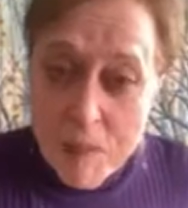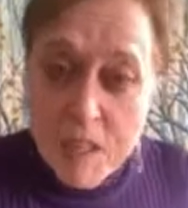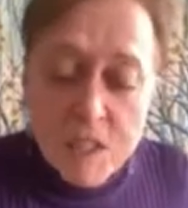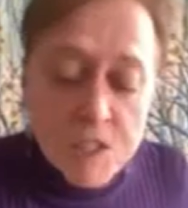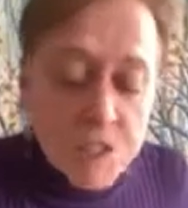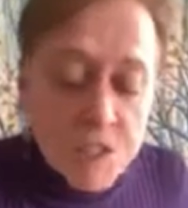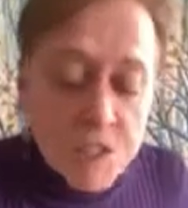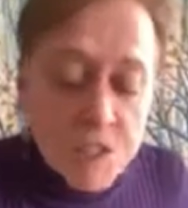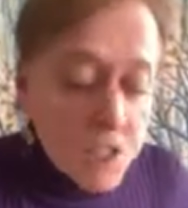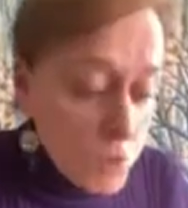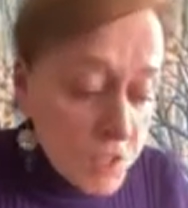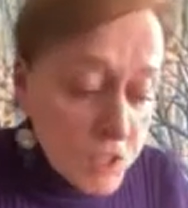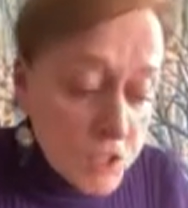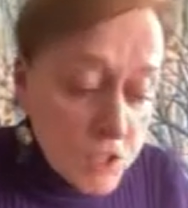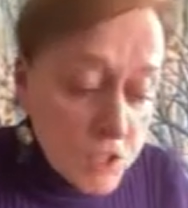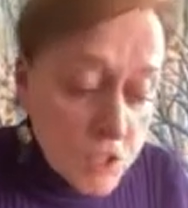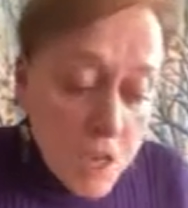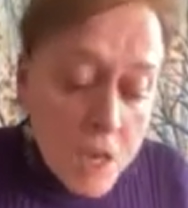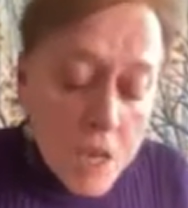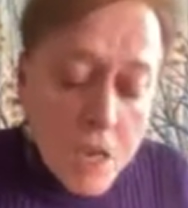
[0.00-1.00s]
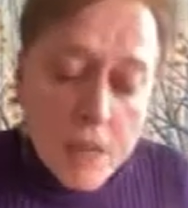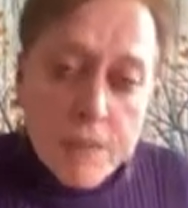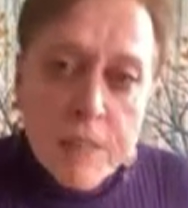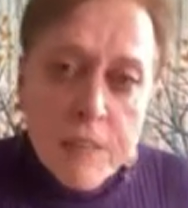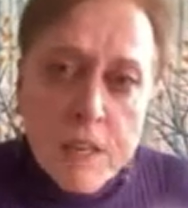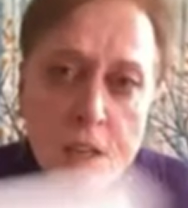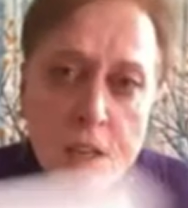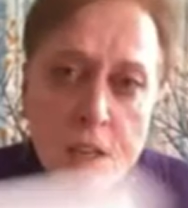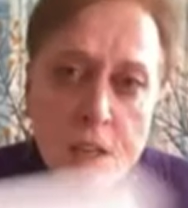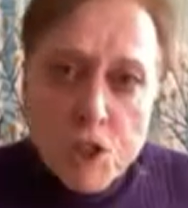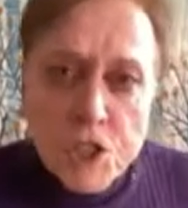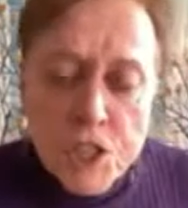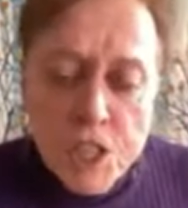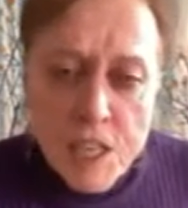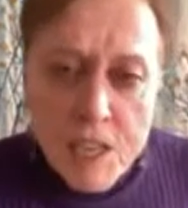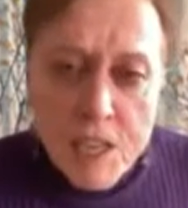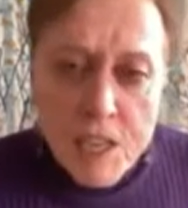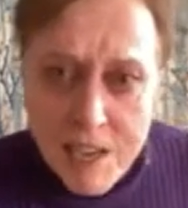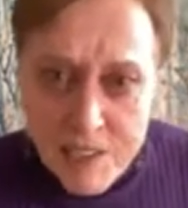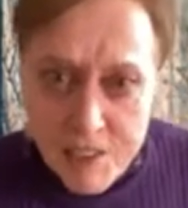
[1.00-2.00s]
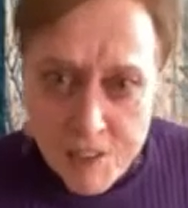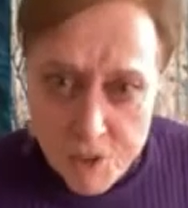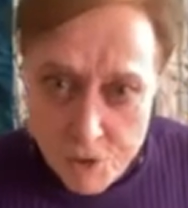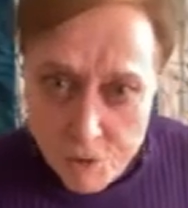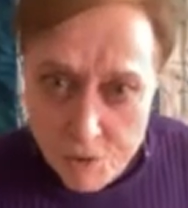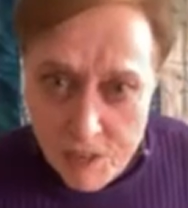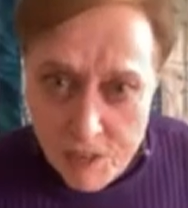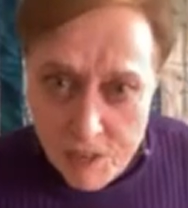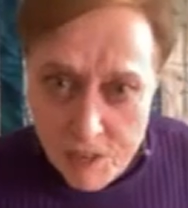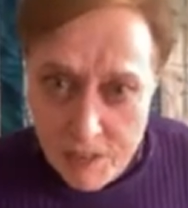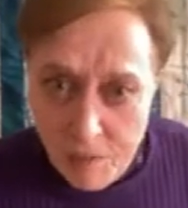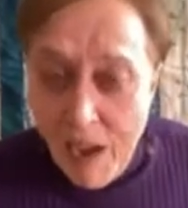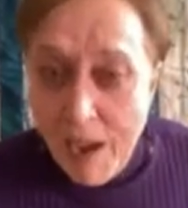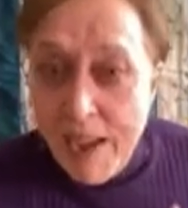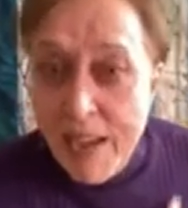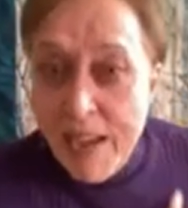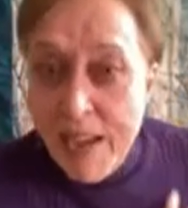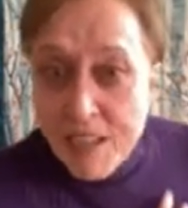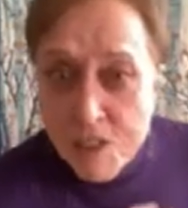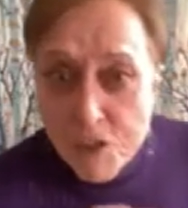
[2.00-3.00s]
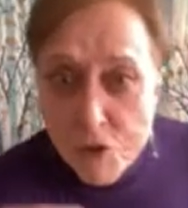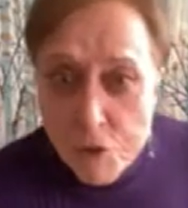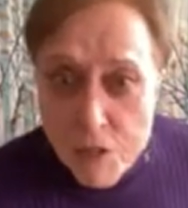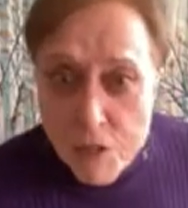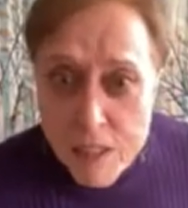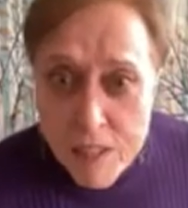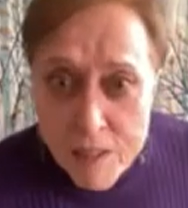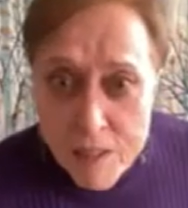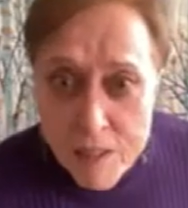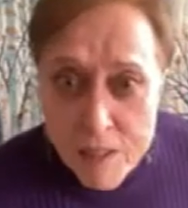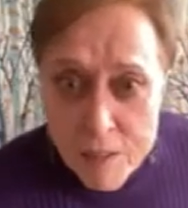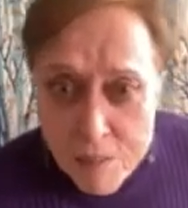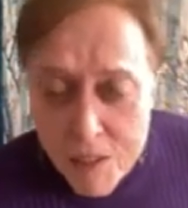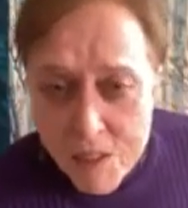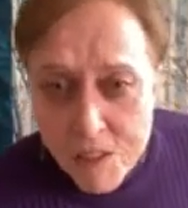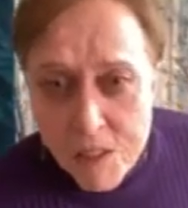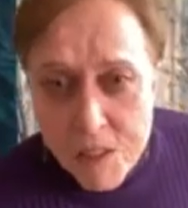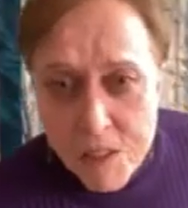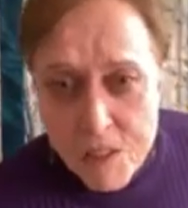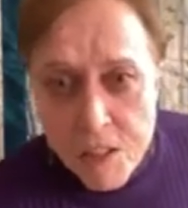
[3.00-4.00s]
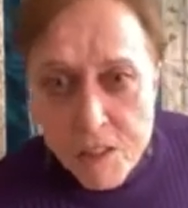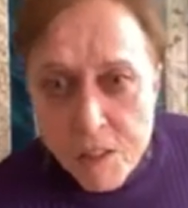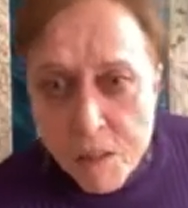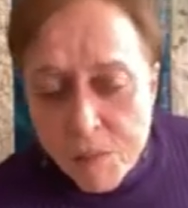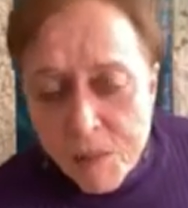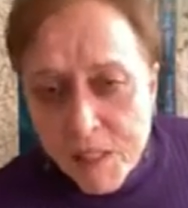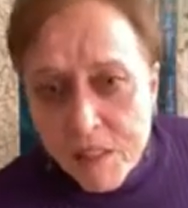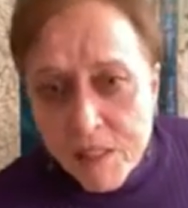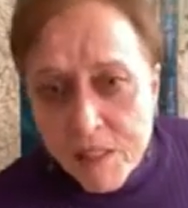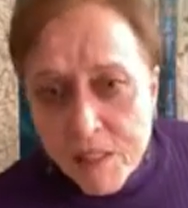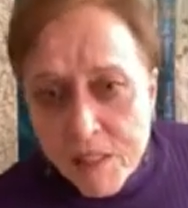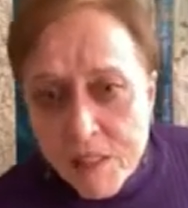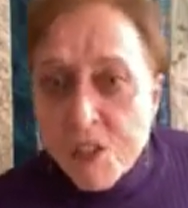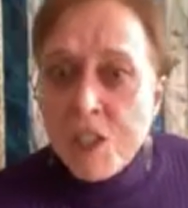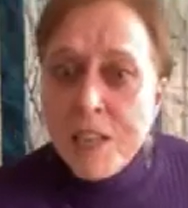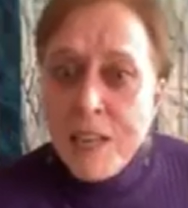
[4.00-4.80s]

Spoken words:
Because she had a dream. I had a dream to start the business.